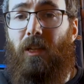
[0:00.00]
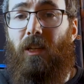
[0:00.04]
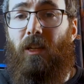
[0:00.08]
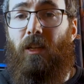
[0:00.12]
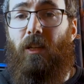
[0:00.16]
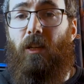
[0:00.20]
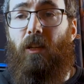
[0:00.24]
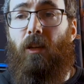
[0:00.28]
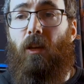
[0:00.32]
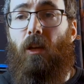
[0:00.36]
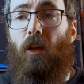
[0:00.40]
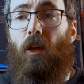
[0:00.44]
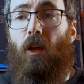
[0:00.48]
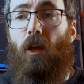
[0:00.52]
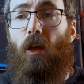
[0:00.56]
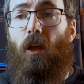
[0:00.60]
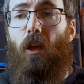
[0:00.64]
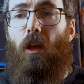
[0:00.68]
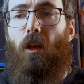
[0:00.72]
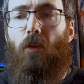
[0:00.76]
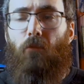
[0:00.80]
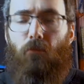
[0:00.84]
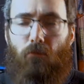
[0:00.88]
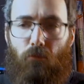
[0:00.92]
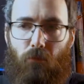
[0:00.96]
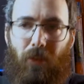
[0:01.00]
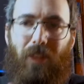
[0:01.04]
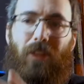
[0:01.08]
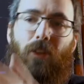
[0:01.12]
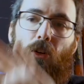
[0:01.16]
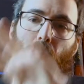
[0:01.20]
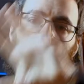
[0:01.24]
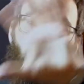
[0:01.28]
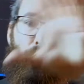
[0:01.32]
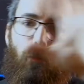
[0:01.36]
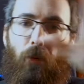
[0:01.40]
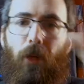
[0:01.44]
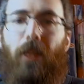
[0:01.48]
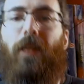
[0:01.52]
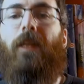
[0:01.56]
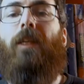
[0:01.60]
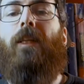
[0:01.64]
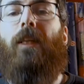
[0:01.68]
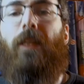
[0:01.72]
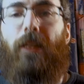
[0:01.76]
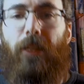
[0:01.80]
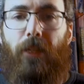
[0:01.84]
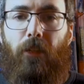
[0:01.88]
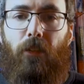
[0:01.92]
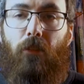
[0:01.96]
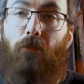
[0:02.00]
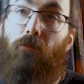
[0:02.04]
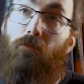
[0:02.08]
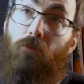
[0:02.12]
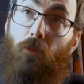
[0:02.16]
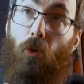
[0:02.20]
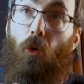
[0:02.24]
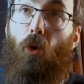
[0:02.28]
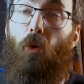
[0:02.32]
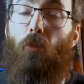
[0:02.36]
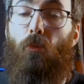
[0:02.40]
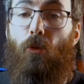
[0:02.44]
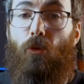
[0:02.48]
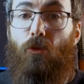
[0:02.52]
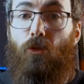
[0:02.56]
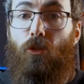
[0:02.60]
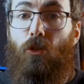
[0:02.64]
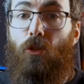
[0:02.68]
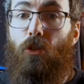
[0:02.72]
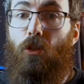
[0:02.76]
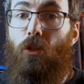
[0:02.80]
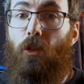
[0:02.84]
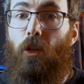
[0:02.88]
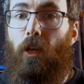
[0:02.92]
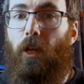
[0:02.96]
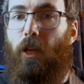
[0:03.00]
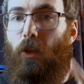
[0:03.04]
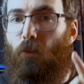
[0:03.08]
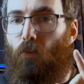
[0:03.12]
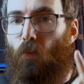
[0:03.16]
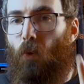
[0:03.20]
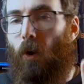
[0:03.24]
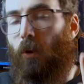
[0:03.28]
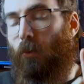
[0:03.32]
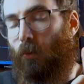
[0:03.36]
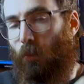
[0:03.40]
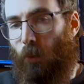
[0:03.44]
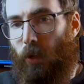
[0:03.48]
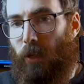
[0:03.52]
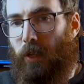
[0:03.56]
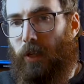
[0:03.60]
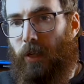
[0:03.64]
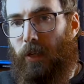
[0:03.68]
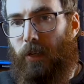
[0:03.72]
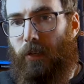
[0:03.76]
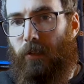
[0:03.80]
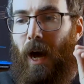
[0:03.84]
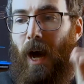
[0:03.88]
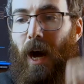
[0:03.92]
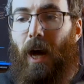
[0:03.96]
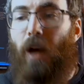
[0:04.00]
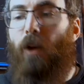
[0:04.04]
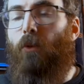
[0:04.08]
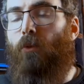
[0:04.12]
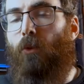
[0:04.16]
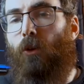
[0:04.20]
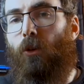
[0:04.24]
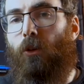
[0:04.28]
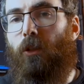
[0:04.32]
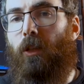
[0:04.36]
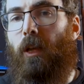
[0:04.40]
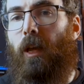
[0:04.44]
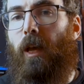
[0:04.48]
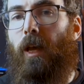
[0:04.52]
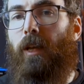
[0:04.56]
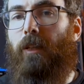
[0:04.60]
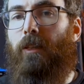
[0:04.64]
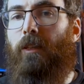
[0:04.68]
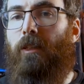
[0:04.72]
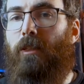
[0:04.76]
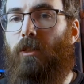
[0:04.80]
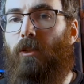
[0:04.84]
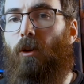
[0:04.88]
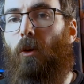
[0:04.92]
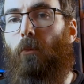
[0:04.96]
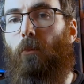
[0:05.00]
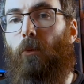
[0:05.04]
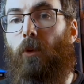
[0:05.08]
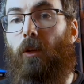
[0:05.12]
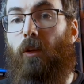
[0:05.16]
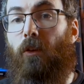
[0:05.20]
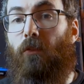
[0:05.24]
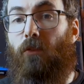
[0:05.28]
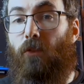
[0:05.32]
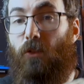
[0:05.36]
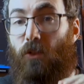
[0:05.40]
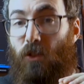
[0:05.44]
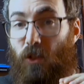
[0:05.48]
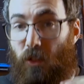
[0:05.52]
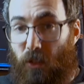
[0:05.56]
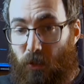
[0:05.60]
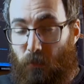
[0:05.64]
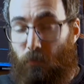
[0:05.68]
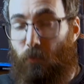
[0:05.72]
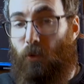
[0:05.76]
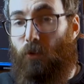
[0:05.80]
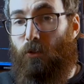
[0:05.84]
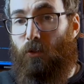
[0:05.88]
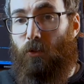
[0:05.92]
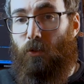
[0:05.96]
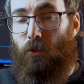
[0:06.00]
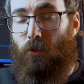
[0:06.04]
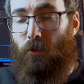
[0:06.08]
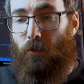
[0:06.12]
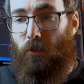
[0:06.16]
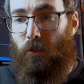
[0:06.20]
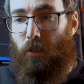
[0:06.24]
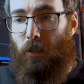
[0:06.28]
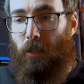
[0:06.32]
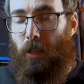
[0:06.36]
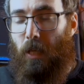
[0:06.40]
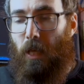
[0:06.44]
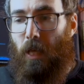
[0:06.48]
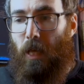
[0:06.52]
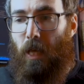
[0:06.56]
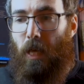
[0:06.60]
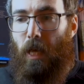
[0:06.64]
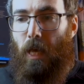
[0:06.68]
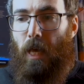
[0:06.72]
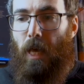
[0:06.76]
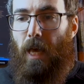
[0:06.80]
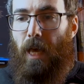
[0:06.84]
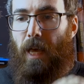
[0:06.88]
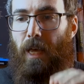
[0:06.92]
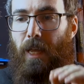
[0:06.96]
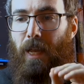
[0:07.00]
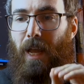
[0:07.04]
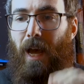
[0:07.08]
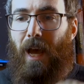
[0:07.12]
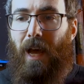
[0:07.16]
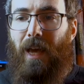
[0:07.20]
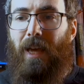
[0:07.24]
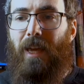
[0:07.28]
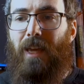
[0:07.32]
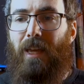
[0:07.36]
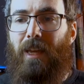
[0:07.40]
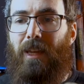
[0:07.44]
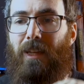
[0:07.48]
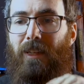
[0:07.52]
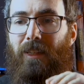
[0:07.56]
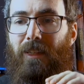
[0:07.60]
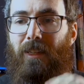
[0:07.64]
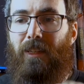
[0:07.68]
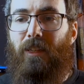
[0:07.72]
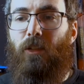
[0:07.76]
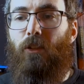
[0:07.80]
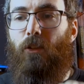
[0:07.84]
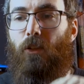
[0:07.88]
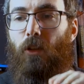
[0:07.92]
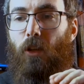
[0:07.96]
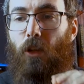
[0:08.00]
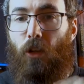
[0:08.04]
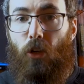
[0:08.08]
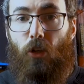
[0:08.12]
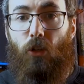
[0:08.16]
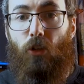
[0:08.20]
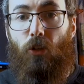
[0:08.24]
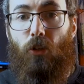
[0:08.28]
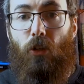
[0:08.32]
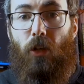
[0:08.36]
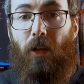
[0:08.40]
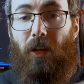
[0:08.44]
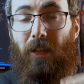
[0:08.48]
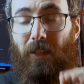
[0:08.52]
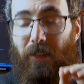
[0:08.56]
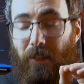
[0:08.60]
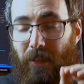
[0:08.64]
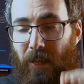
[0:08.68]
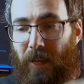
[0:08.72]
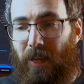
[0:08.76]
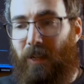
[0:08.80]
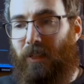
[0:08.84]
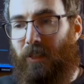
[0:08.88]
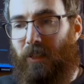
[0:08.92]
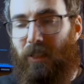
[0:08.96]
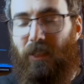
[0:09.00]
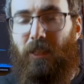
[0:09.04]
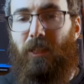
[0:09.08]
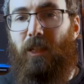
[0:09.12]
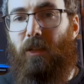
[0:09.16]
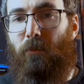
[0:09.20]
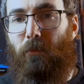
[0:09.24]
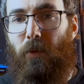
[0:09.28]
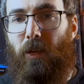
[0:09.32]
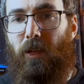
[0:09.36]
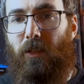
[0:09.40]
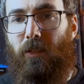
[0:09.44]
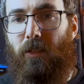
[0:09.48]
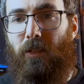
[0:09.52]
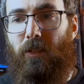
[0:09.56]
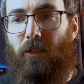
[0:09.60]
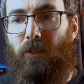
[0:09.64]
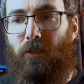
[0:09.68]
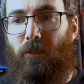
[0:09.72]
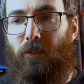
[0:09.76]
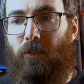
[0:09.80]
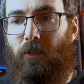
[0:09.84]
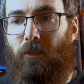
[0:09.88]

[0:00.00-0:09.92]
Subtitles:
in completely, almost, in 1 week. I worked at this company for 6 months, and I didn't learn their CMS